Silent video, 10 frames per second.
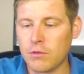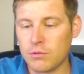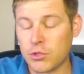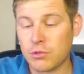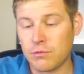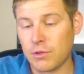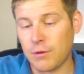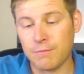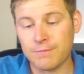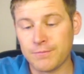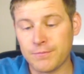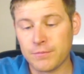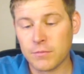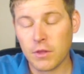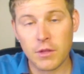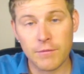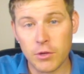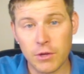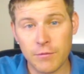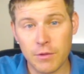if you're
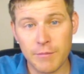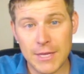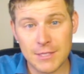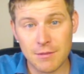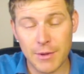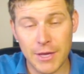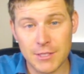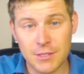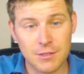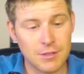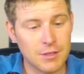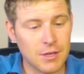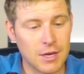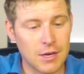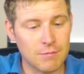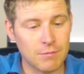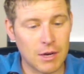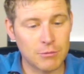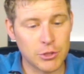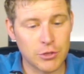looking for the best of the best.
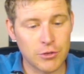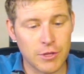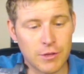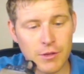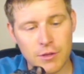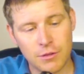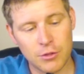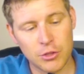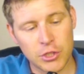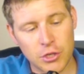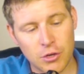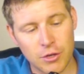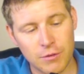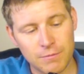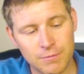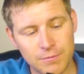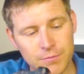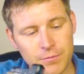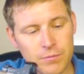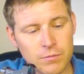I'm sure that the Trijicon
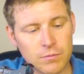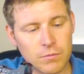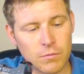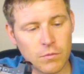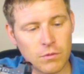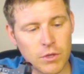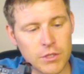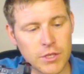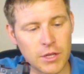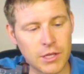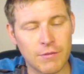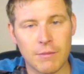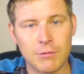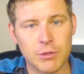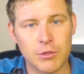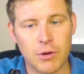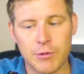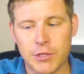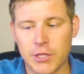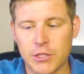is going to live up to its
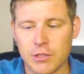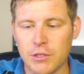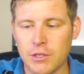reputation.